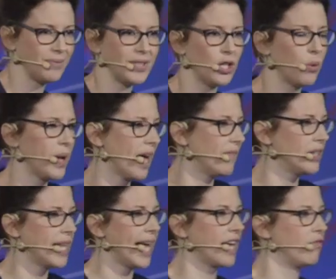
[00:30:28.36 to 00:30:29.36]
you know, we have a
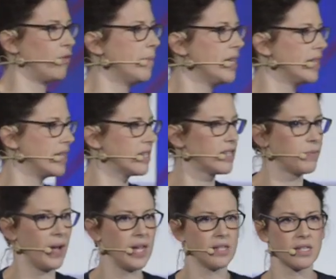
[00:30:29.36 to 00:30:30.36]
lack of women in this
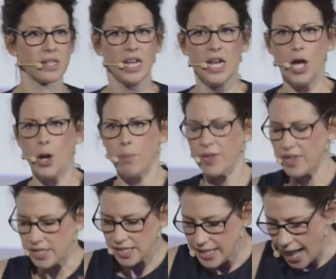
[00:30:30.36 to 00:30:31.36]
space, but
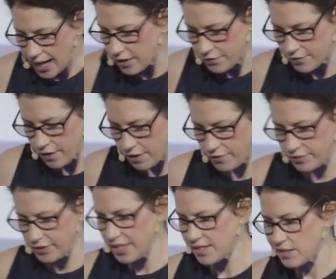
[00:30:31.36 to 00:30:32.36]
this lack of, of
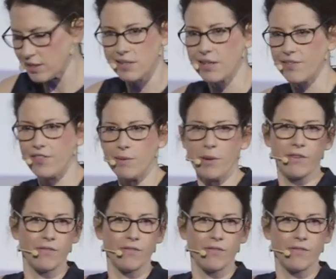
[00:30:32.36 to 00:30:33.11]
listening to the female